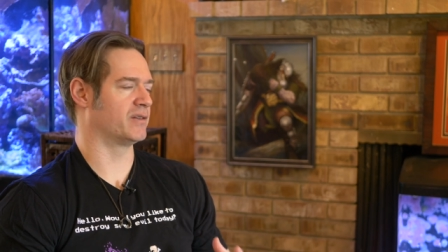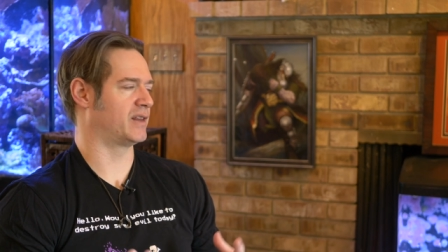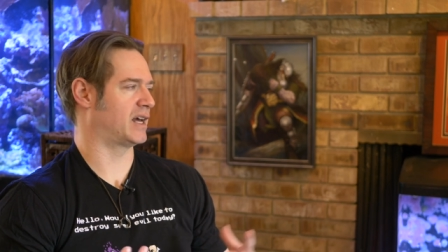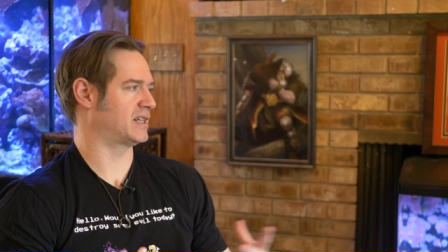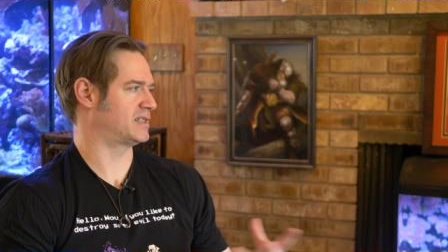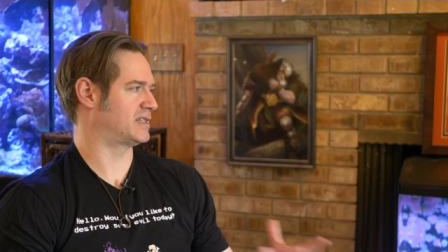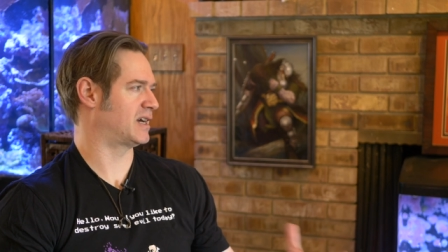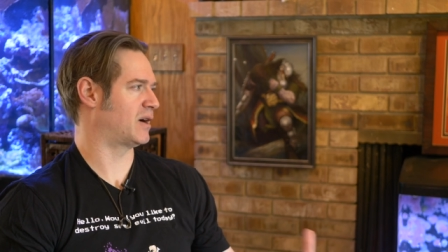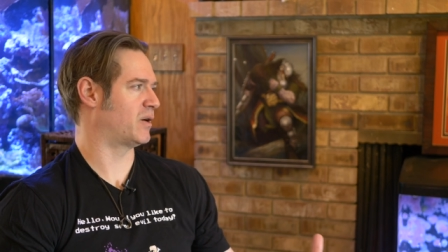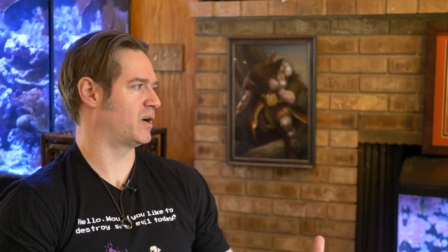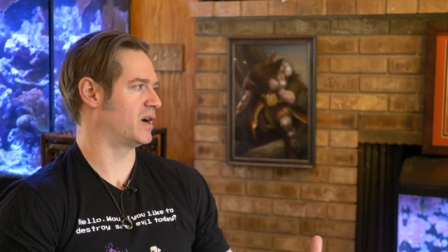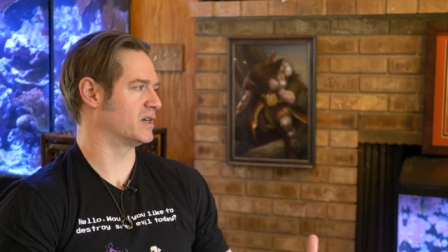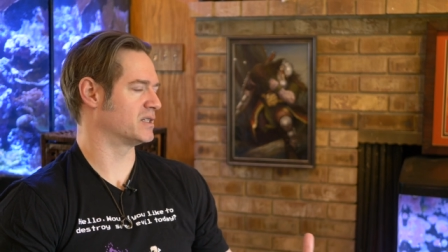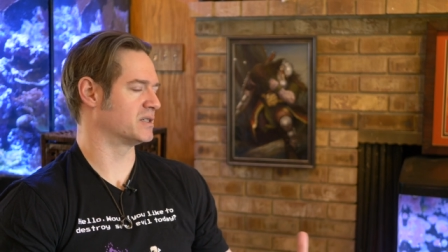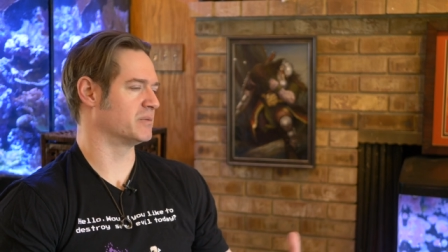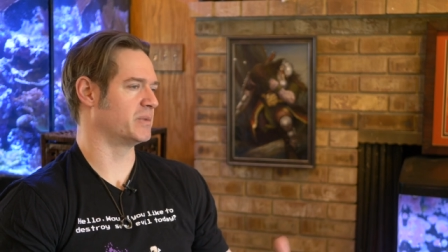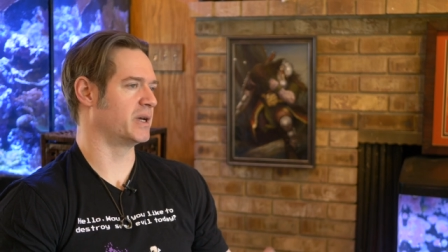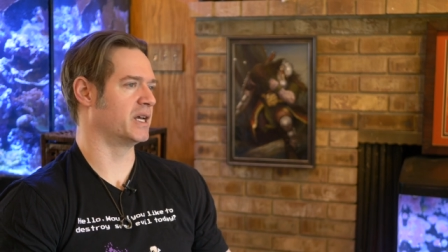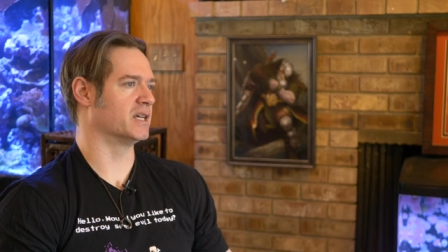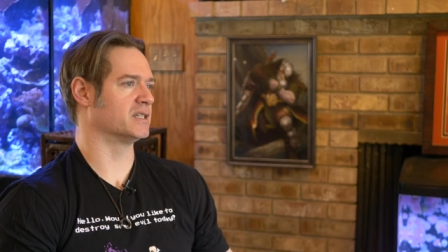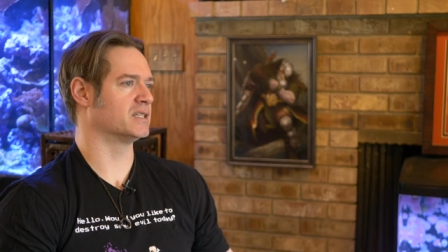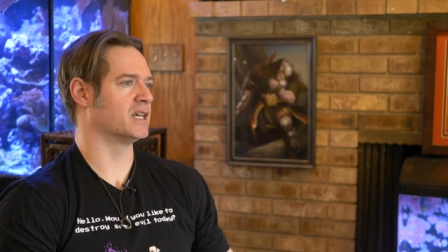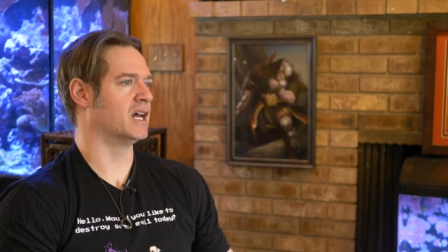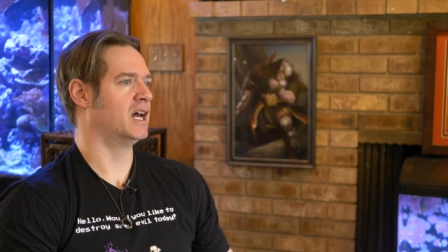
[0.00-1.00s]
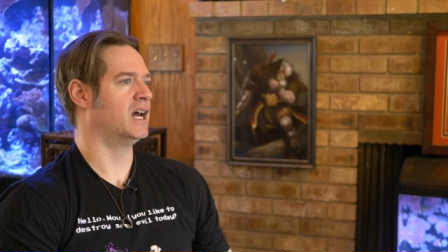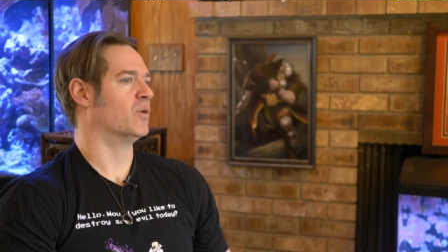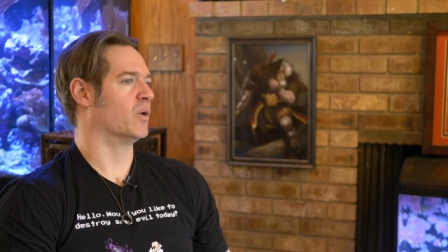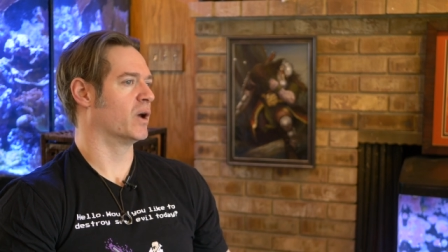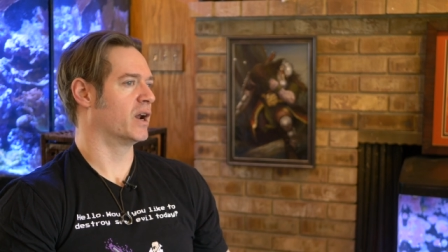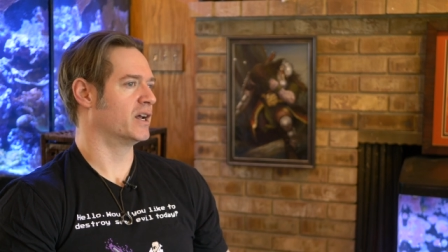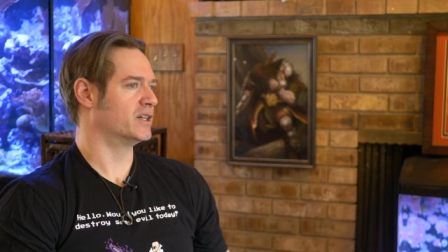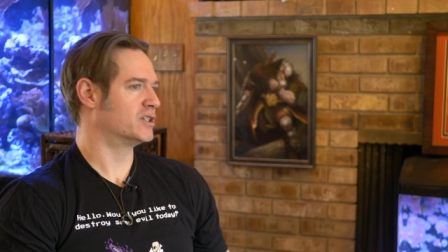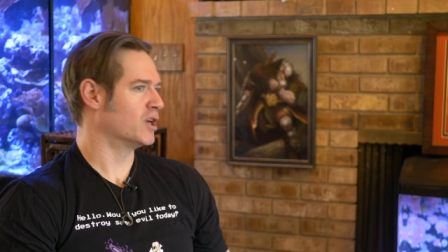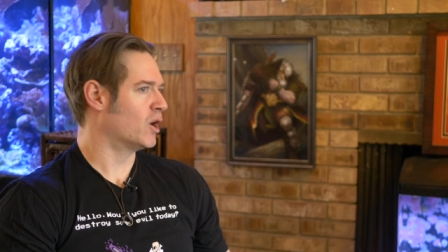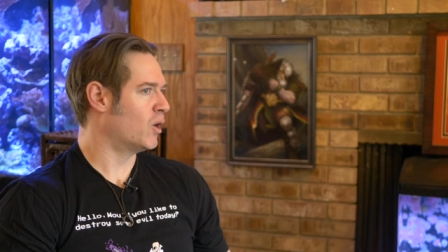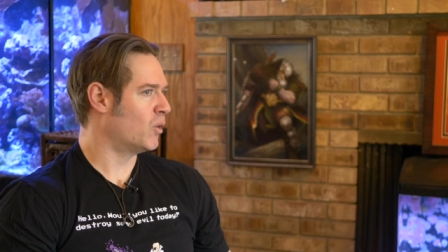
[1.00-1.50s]
That's how awesome he is.
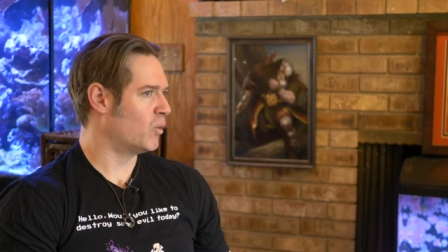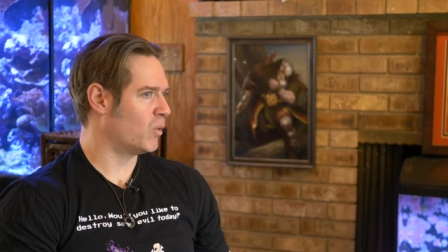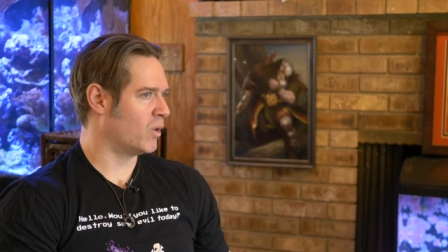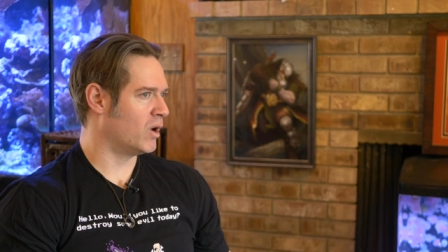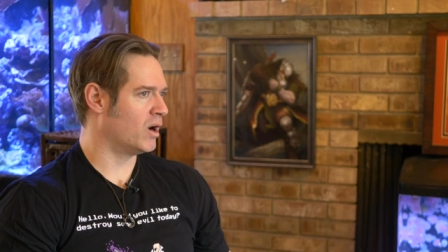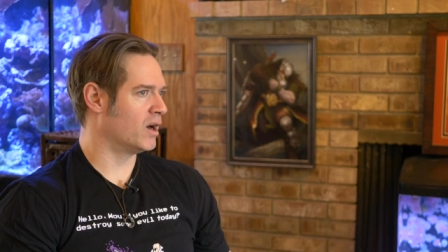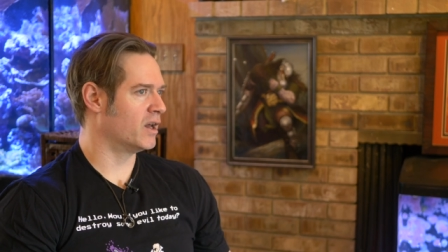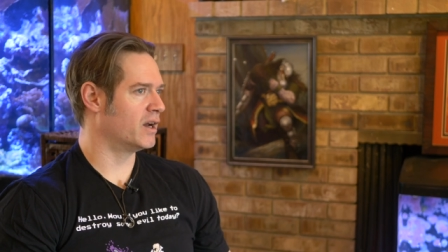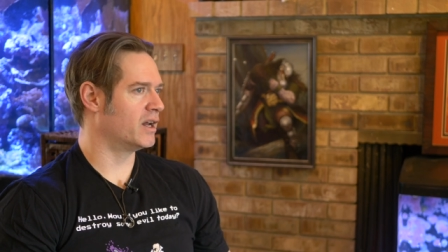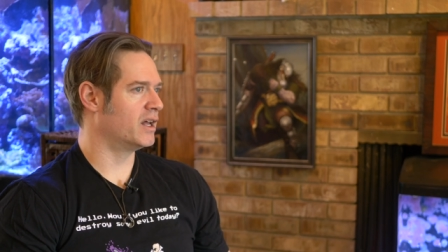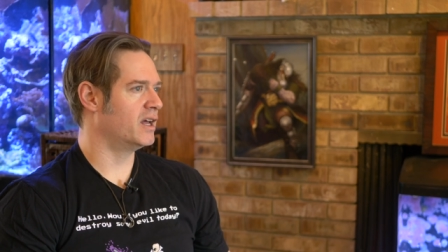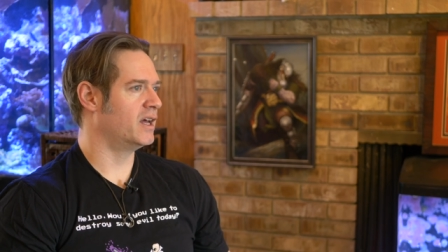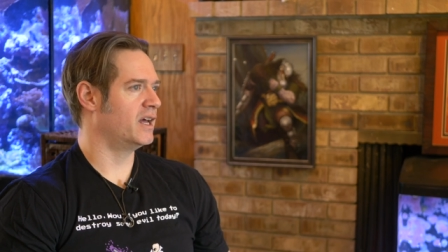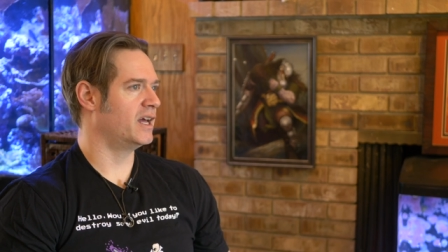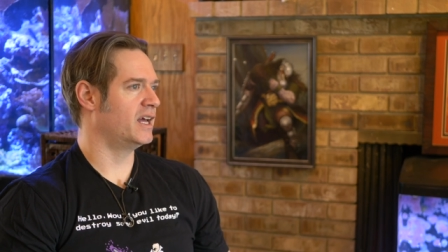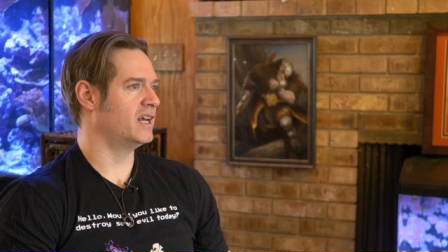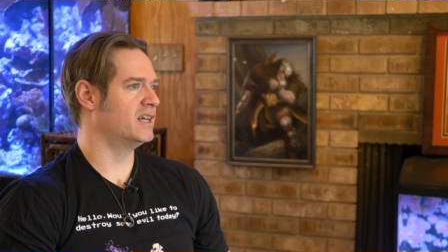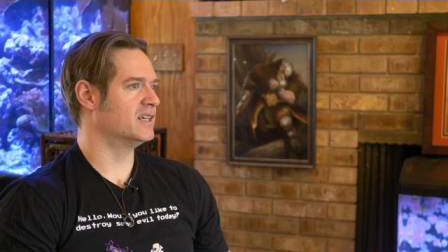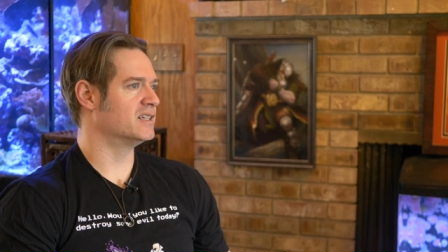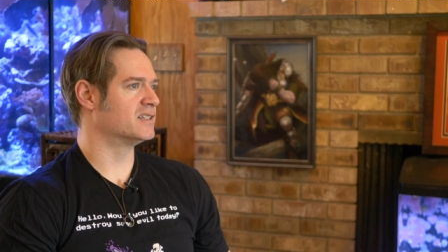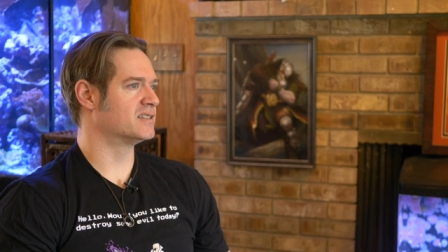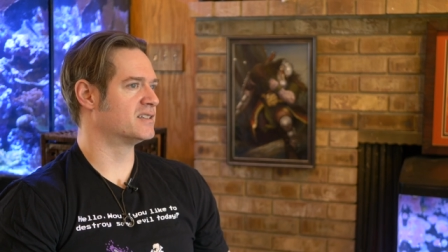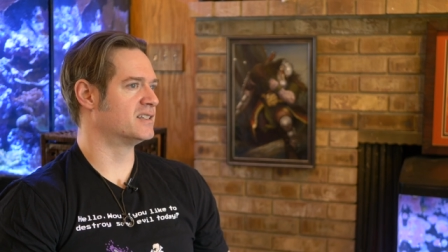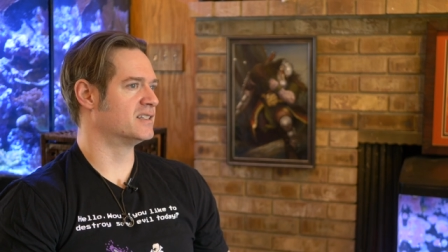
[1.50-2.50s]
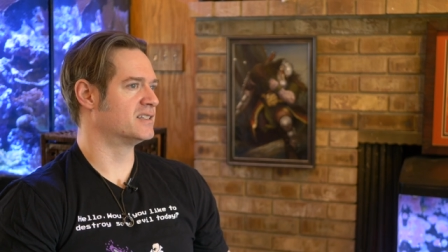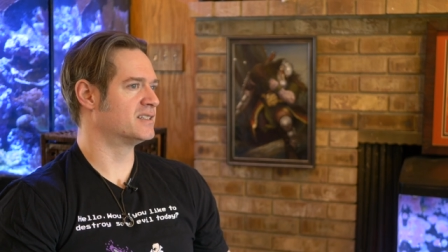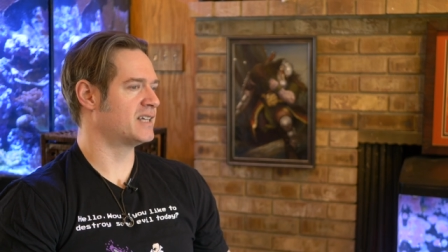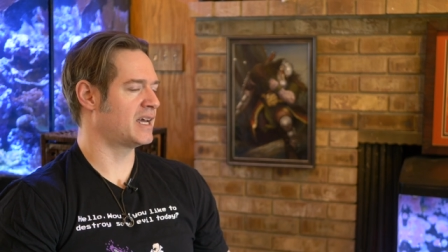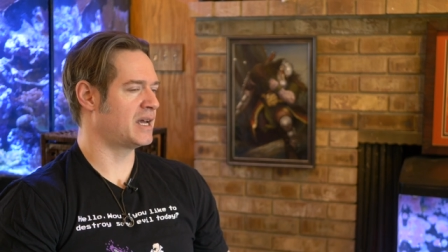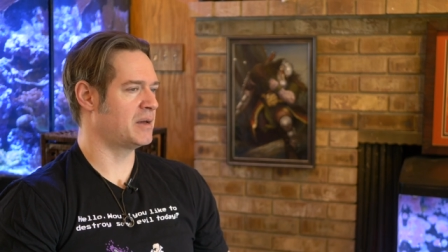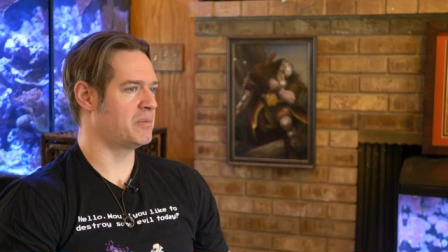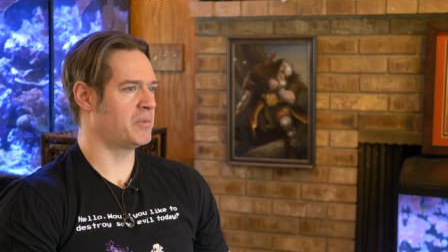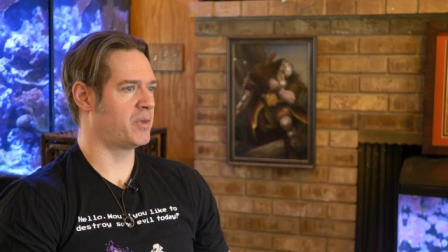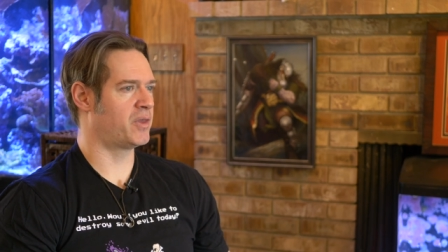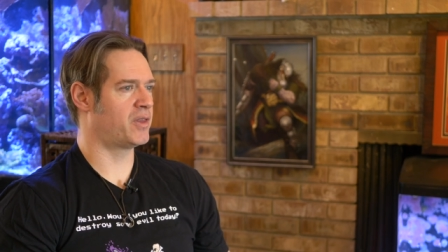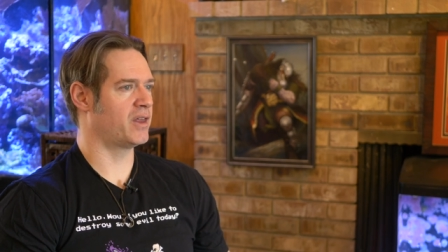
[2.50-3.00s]
What I don't want is the
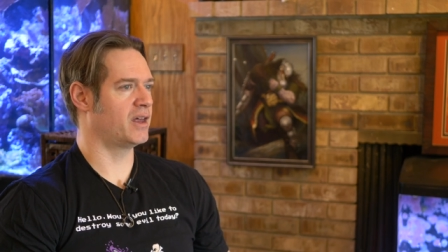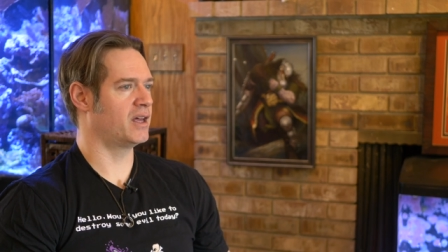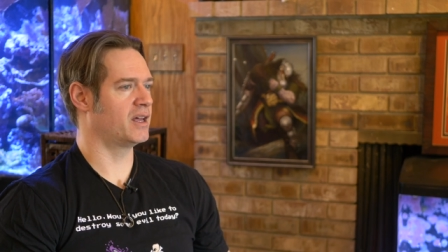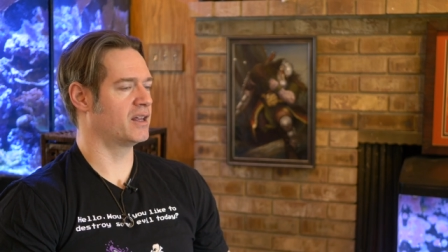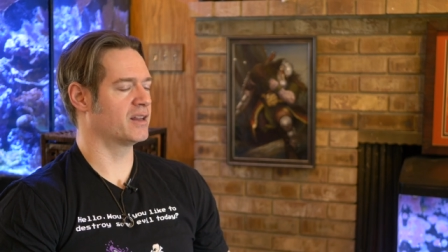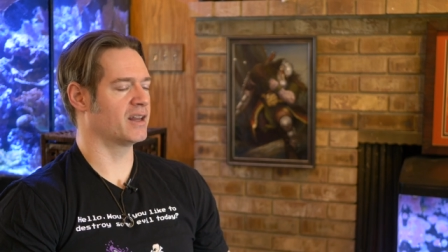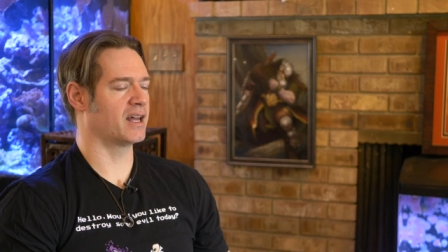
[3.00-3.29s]
same thing,